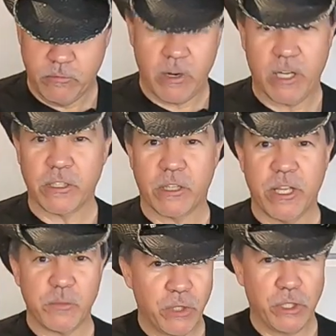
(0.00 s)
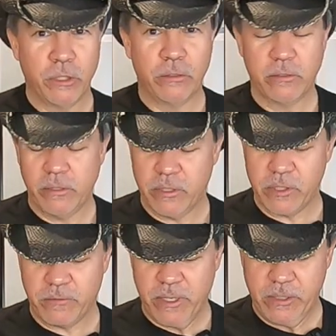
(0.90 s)
rocks glass, but it'll
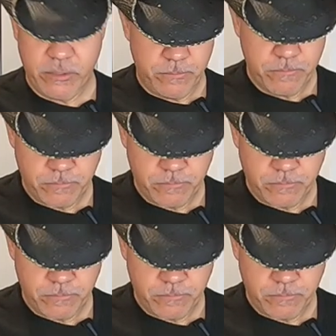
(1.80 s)
suffice.